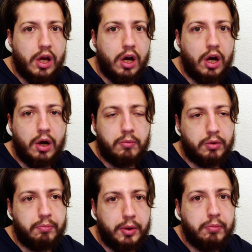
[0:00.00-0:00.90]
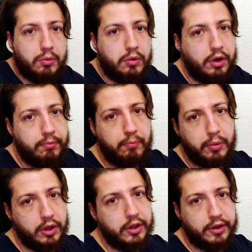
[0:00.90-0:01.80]
when people were
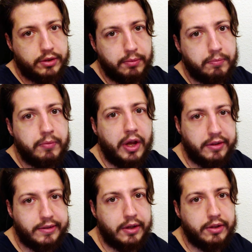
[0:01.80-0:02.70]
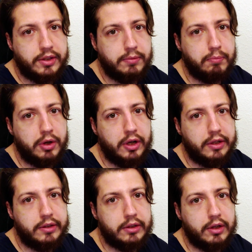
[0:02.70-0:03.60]
building some headsets,
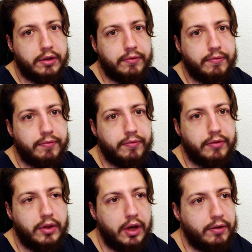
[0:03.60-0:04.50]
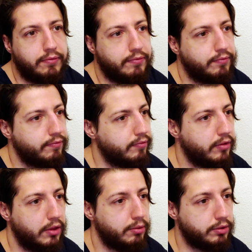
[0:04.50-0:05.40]
but those
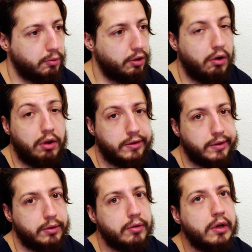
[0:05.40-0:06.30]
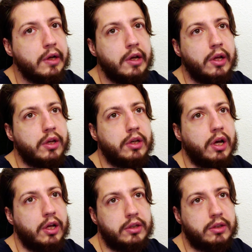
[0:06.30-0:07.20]
were also
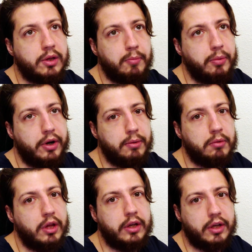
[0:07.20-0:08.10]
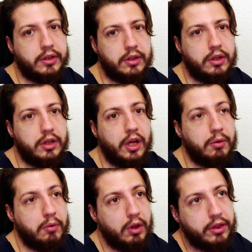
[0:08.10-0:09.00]
not comparable, I guess, to today.
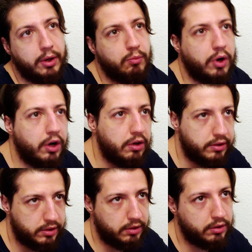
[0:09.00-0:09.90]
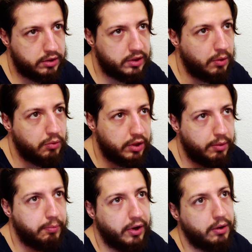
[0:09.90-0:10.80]
Well, they were somewhat
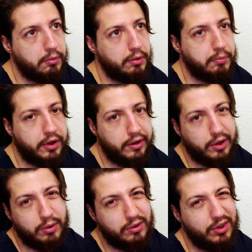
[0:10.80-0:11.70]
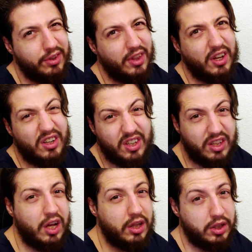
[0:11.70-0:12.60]
comparable, but due to the
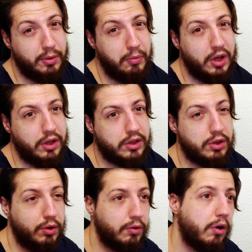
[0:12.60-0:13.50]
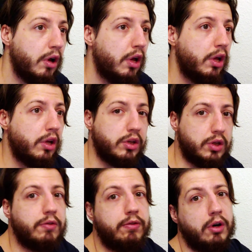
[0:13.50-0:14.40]
technology being so
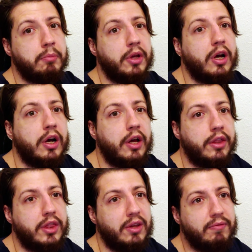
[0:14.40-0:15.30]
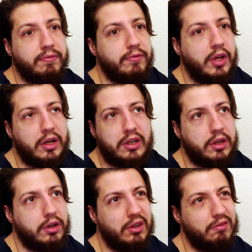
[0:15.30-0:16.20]
far behind, they
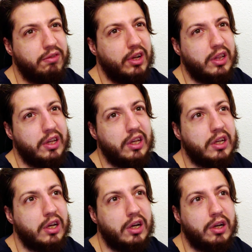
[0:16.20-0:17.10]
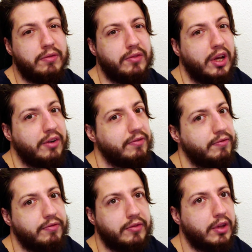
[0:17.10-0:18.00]
couldn't really
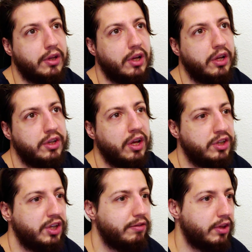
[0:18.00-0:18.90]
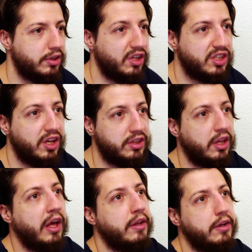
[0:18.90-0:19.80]
achieve the success
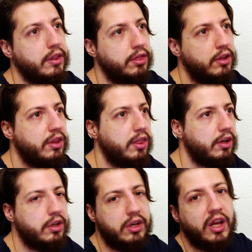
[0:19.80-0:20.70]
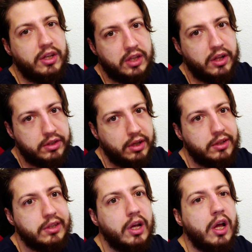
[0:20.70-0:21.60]
that the today's
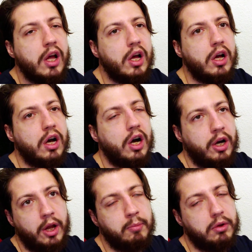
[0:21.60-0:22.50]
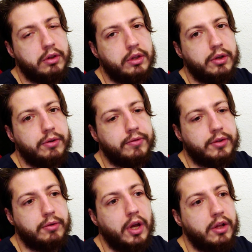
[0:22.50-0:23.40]
headsets are able to.
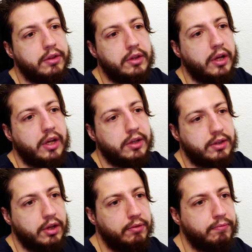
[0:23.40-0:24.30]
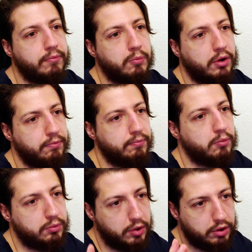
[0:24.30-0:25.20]
So yeah, I guess when
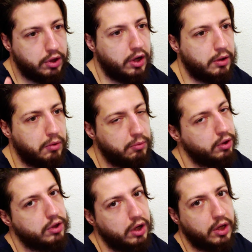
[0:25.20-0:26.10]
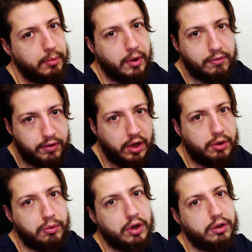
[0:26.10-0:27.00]
we're talking about
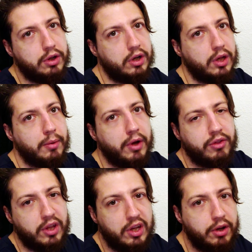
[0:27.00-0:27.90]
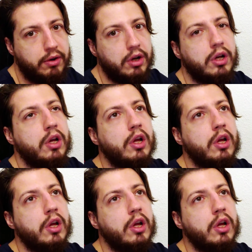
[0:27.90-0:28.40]
VR, we are talking about the era